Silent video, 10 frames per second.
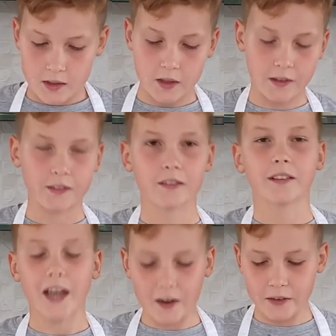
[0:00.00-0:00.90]
So
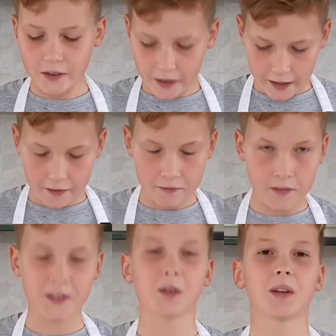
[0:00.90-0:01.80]
now you have
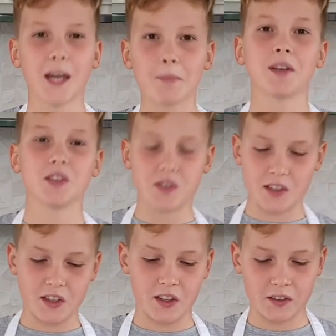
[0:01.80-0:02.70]
your lemon
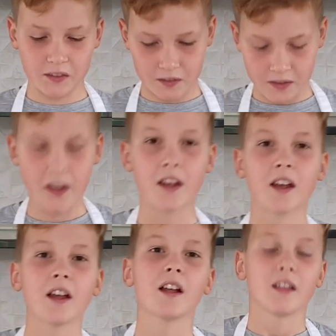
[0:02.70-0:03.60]
drizzle.
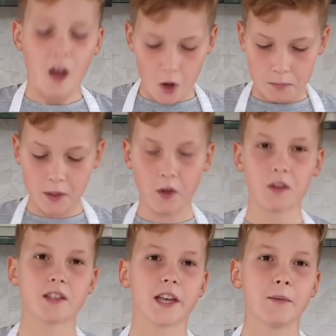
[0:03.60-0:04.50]
Hope you got
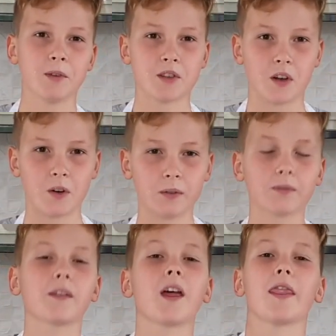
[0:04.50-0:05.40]
the same
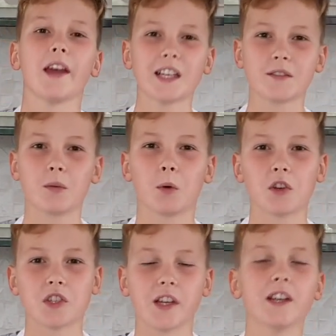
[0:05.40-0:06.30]
result. Thanks for
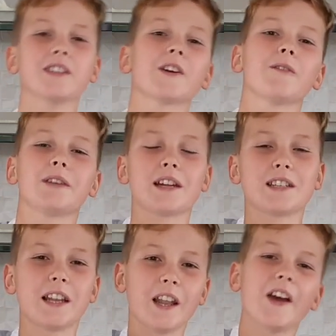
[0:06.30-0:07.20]
watching. Don't forget
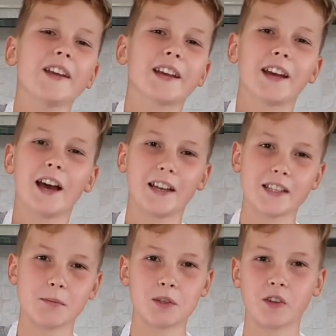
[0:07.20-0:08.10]
to like and
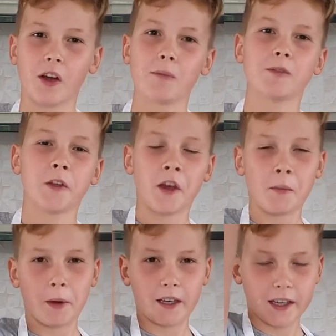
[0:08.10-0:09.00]
subscribe. Do that
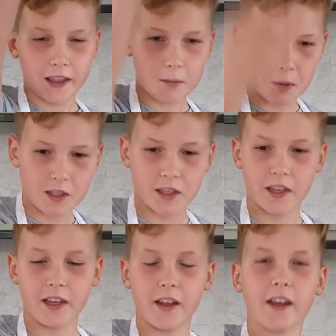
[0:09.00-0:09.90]
by clicking the button
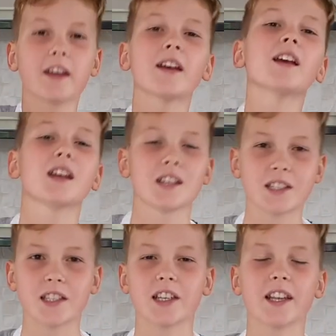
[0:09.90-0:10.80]
here.
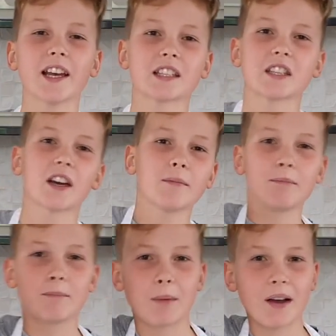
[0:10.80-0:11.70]
See you next
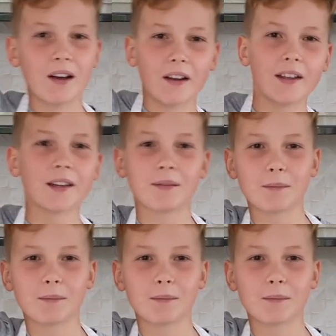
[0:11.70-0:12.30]
time. Bye.